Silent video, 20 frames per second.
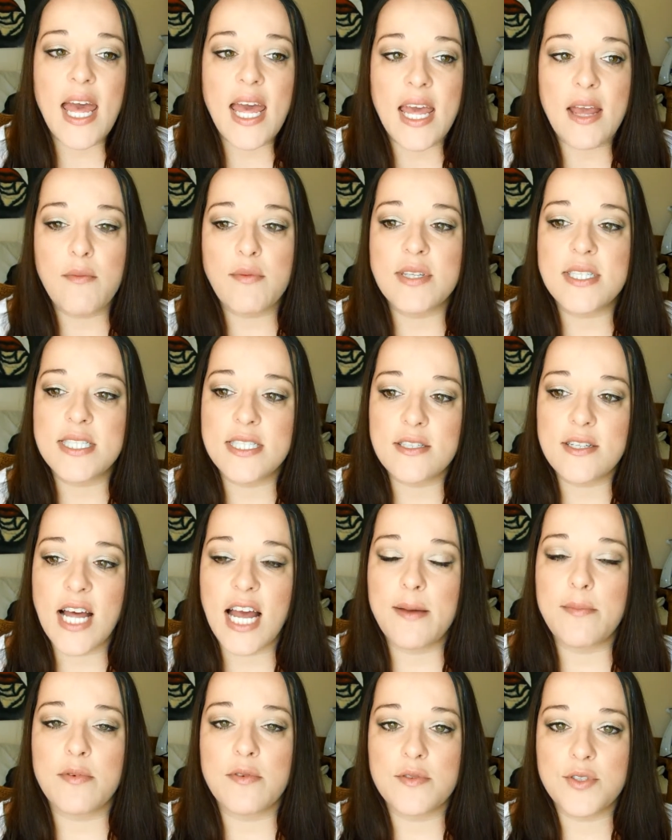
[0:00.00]
he was still
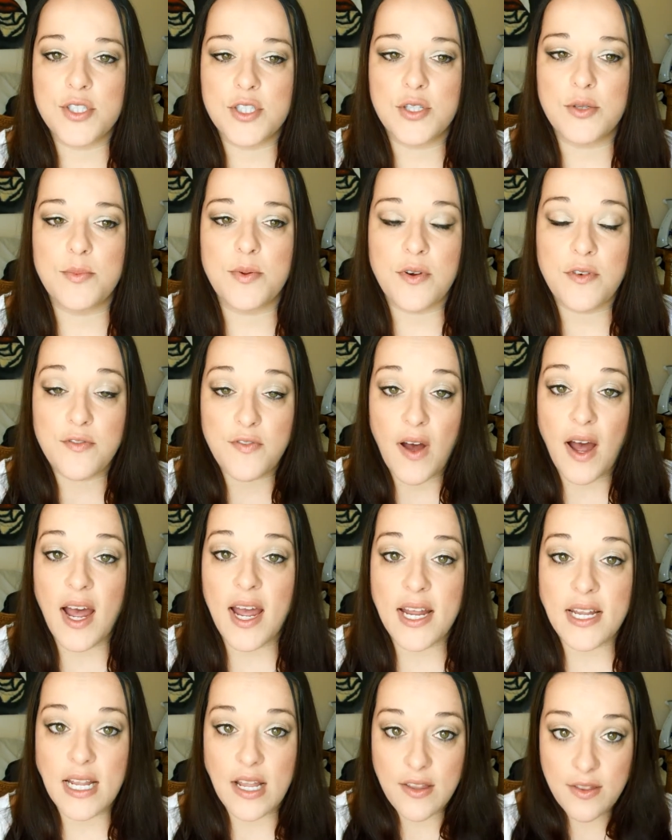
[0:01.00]
able to
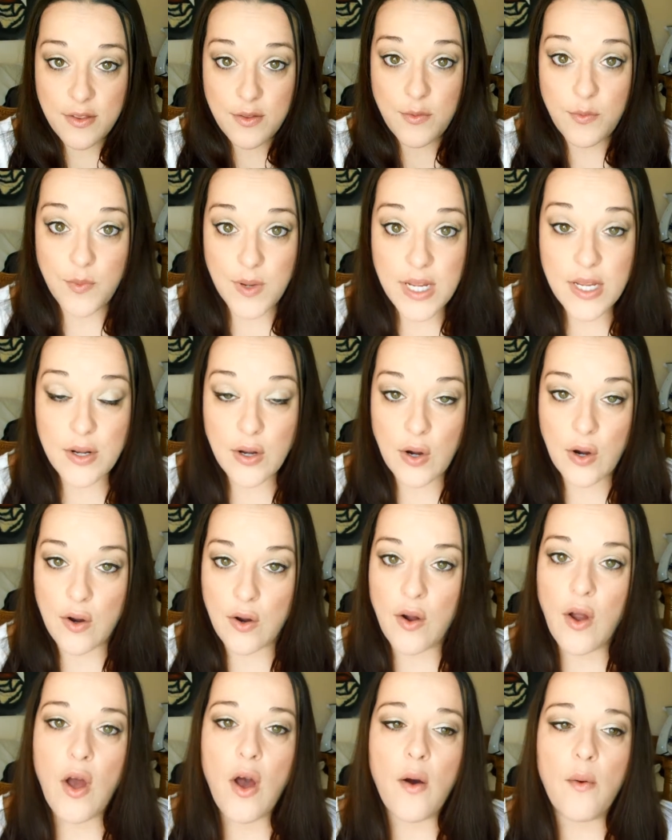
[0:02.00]
provide the
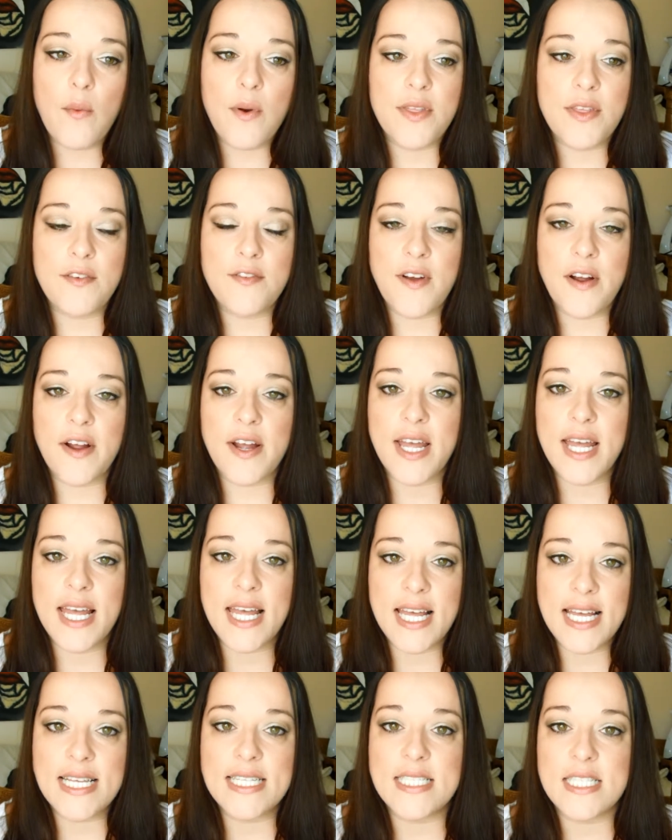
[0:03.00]
reader with a very
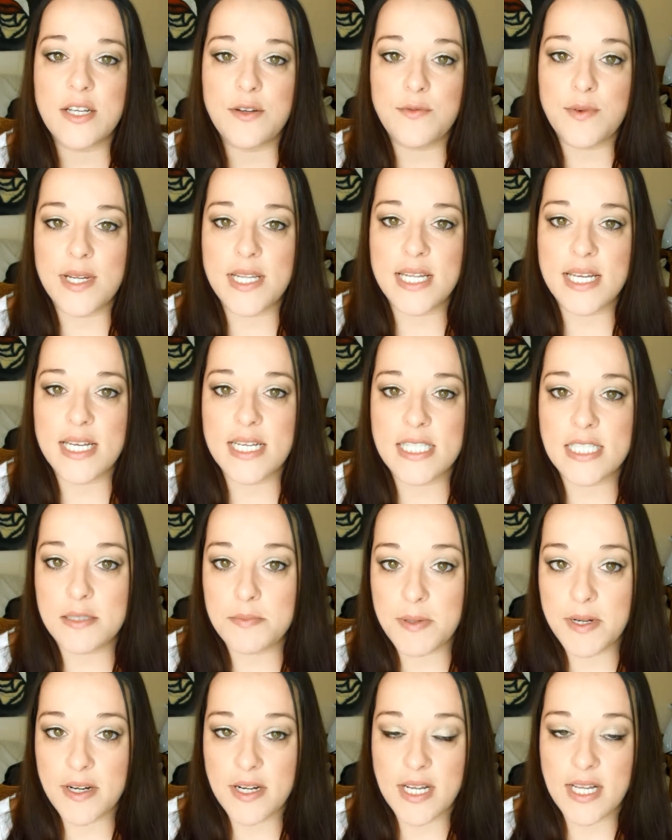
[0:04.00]
easy reading
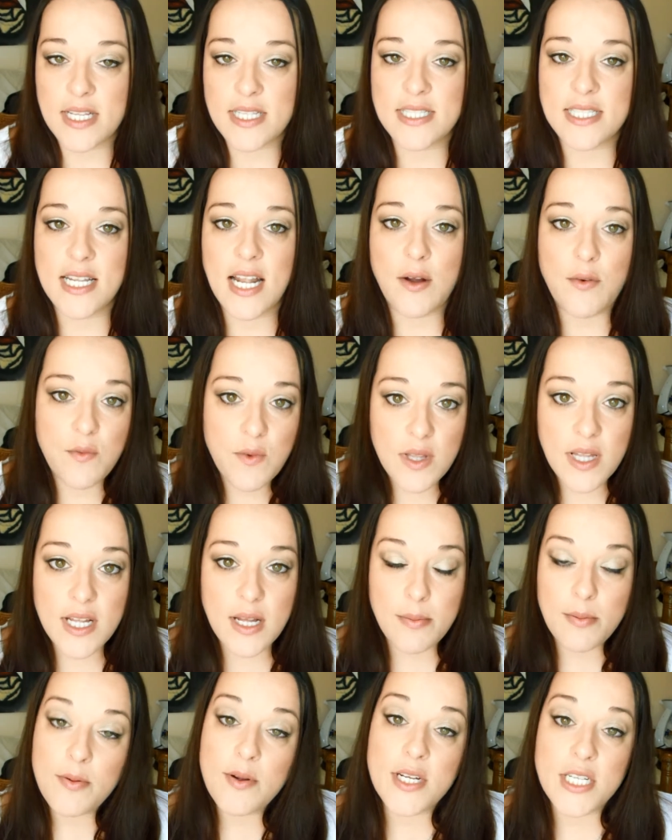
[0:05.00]
experience, and I
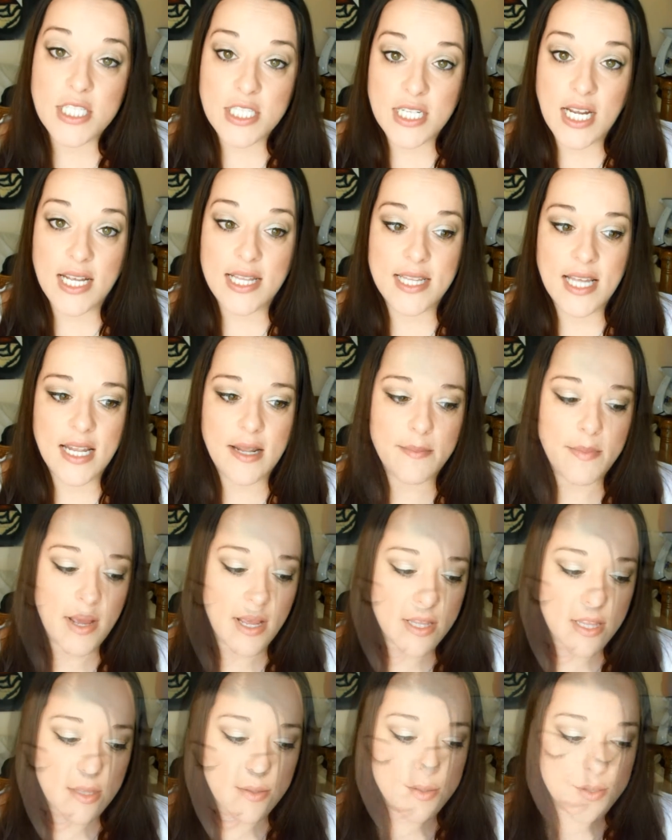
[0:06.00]
really appreciate that
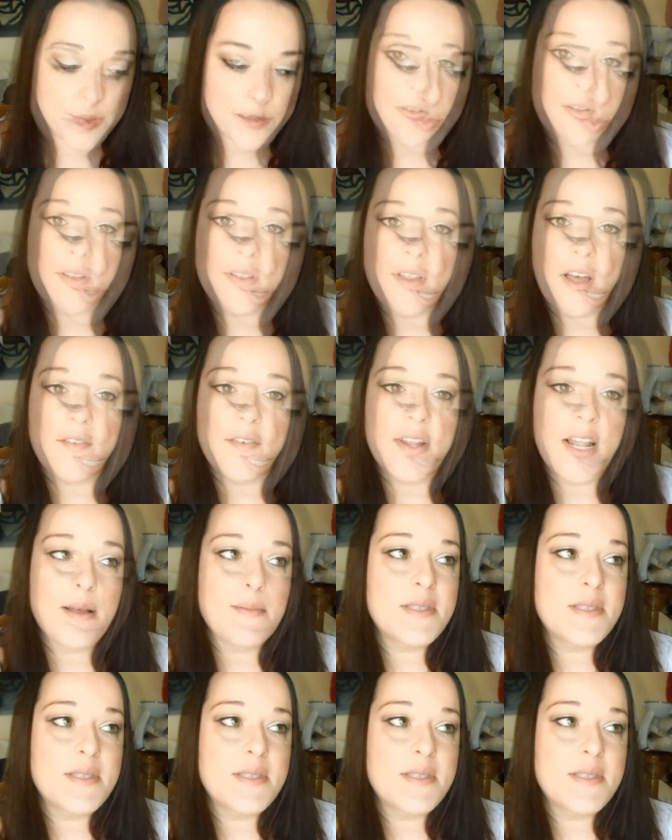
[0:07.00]
about this Absolutely book. love it.